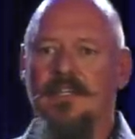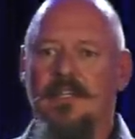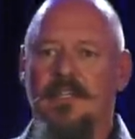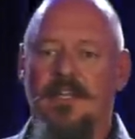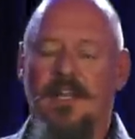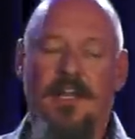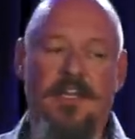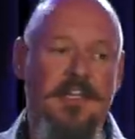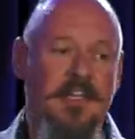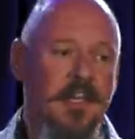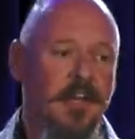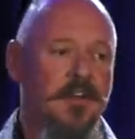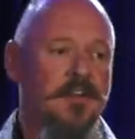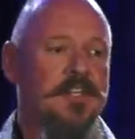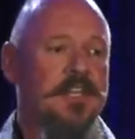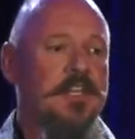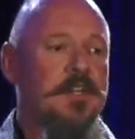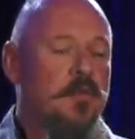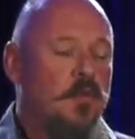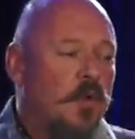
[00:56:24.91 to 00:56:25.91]
Now, I can
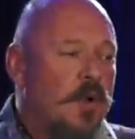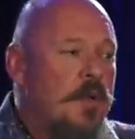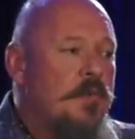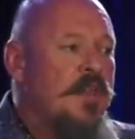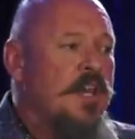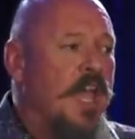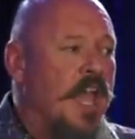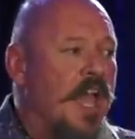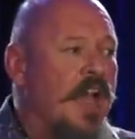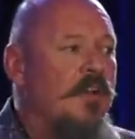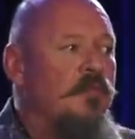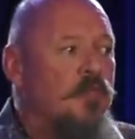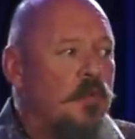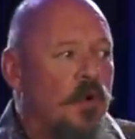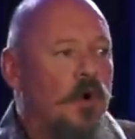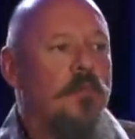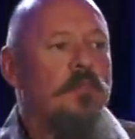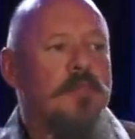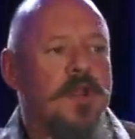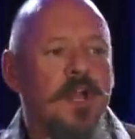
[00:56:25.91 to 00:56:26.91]
guarantee women have
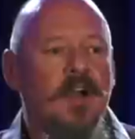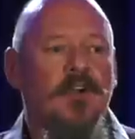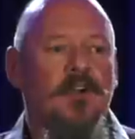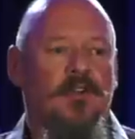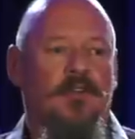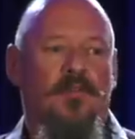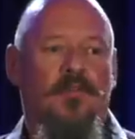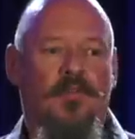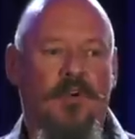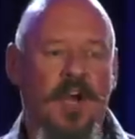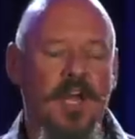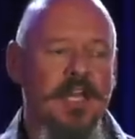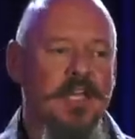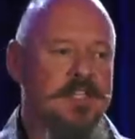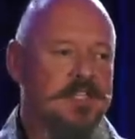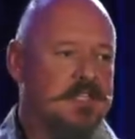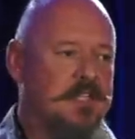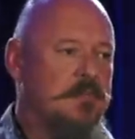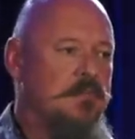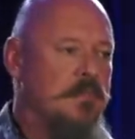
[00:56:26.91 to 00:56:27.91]
more marital
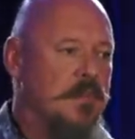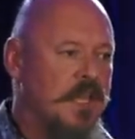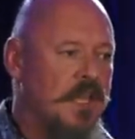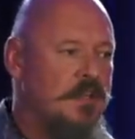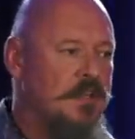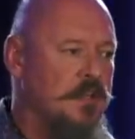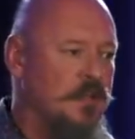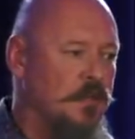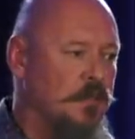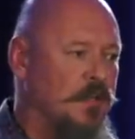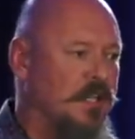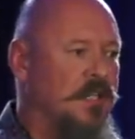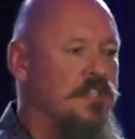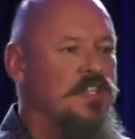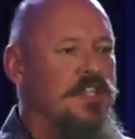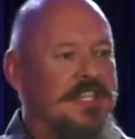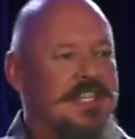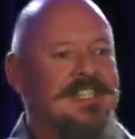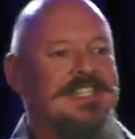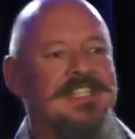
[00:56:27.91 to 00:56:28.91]
rights than men do because
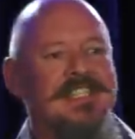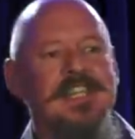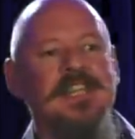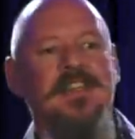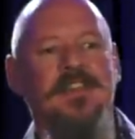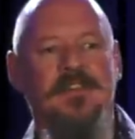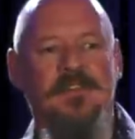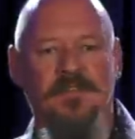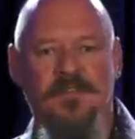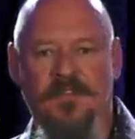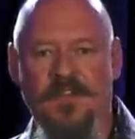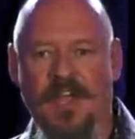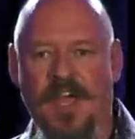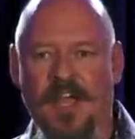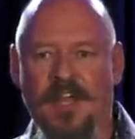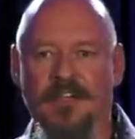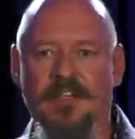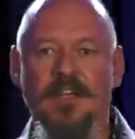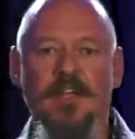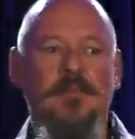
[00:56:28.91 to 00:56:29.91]
you can see it in
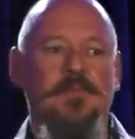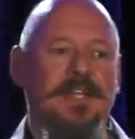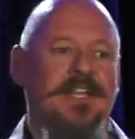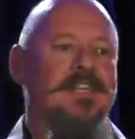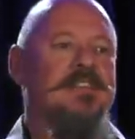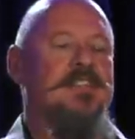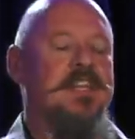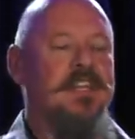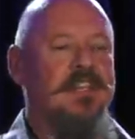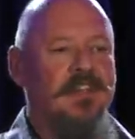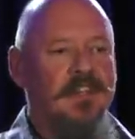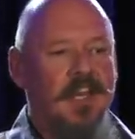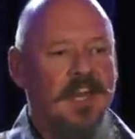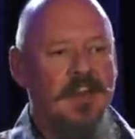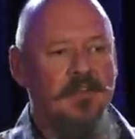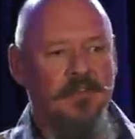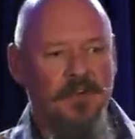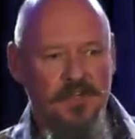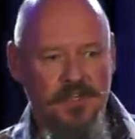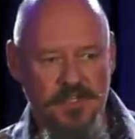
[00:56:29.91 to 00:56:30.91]
fact, because they
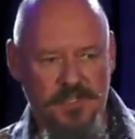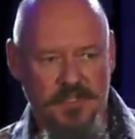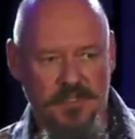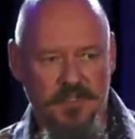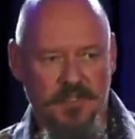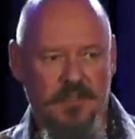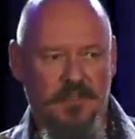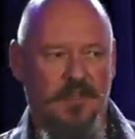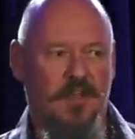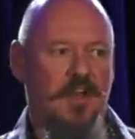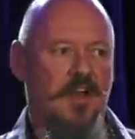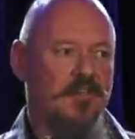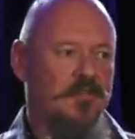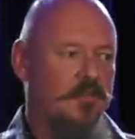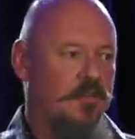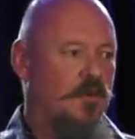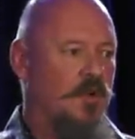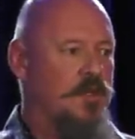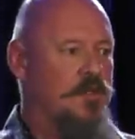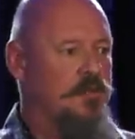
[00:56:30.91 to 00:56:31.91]
leverage law
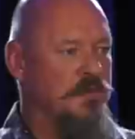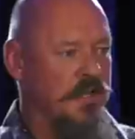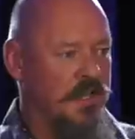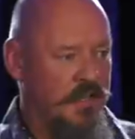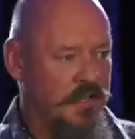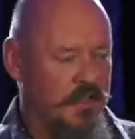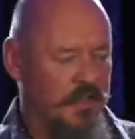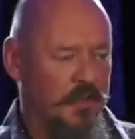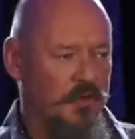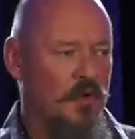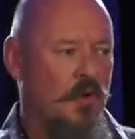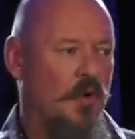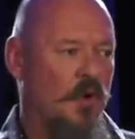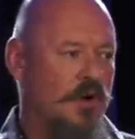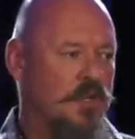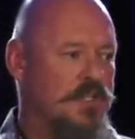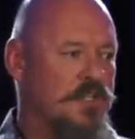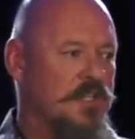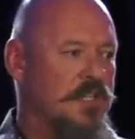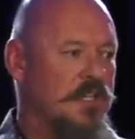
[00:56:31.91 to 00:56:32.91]
enforcement and the
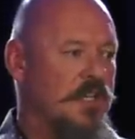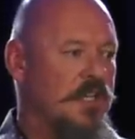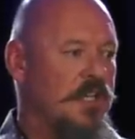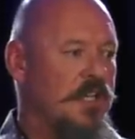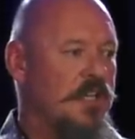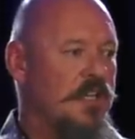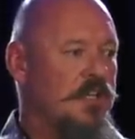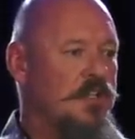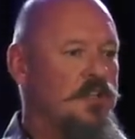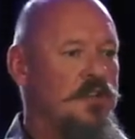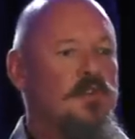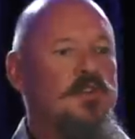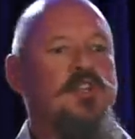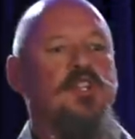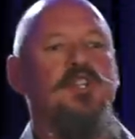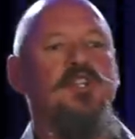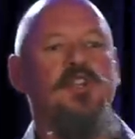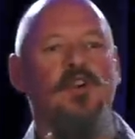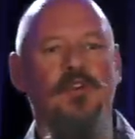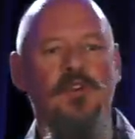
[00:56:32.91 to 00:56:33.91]
courts to
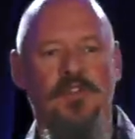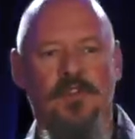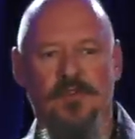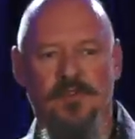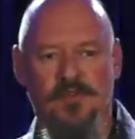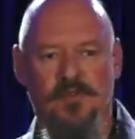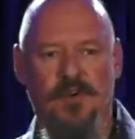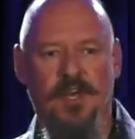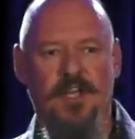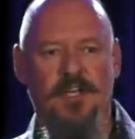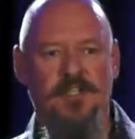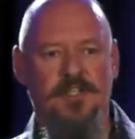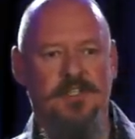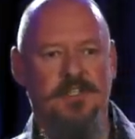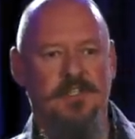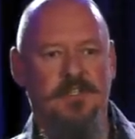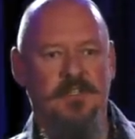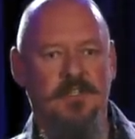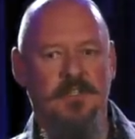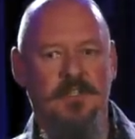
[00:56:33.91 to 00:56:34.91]
assure those rights.
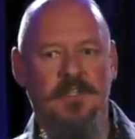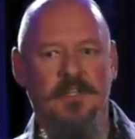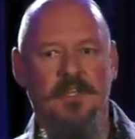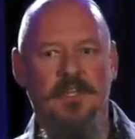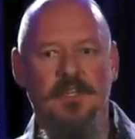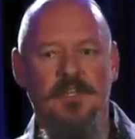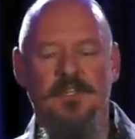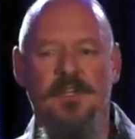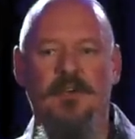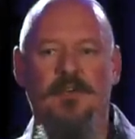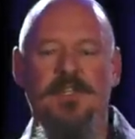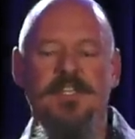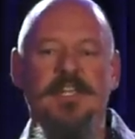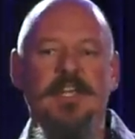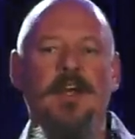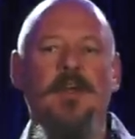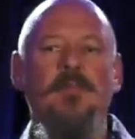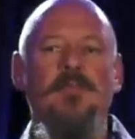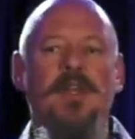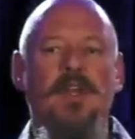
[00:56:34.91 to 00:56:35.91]
So
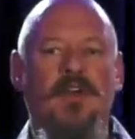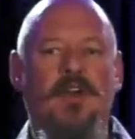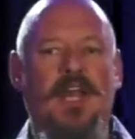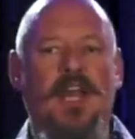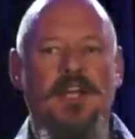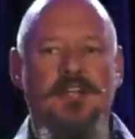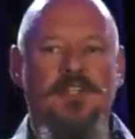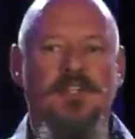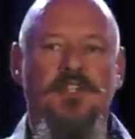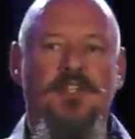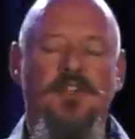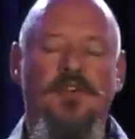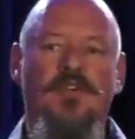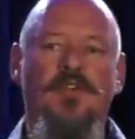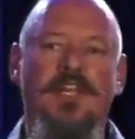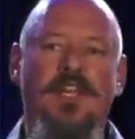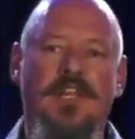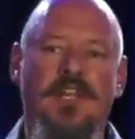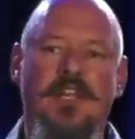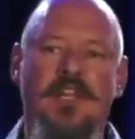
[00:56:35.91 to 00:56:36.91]
until men are actually
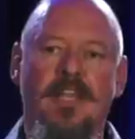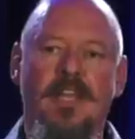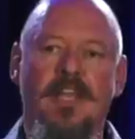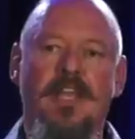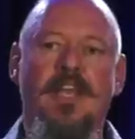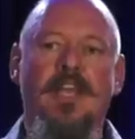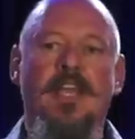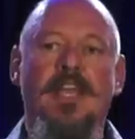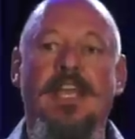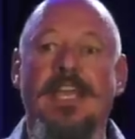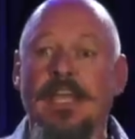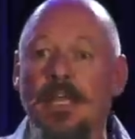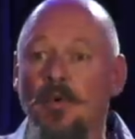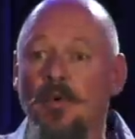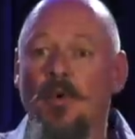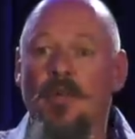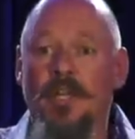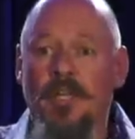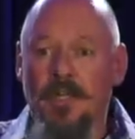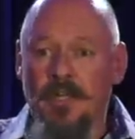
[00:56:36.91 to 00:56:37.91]
treated
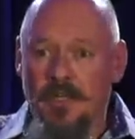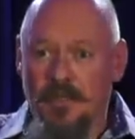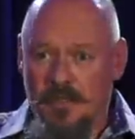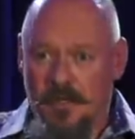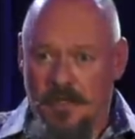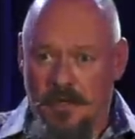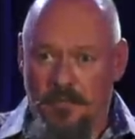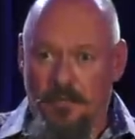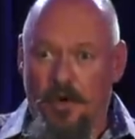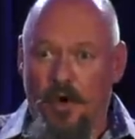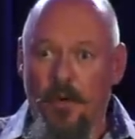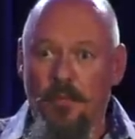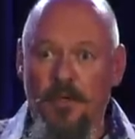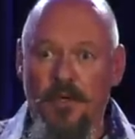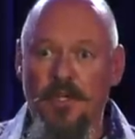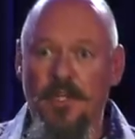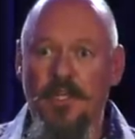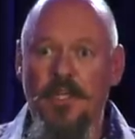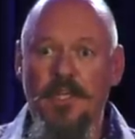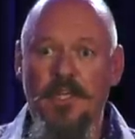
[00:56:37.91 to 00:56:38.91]
equally,
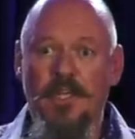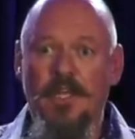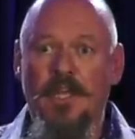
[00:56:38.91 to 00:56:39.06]
appropriately,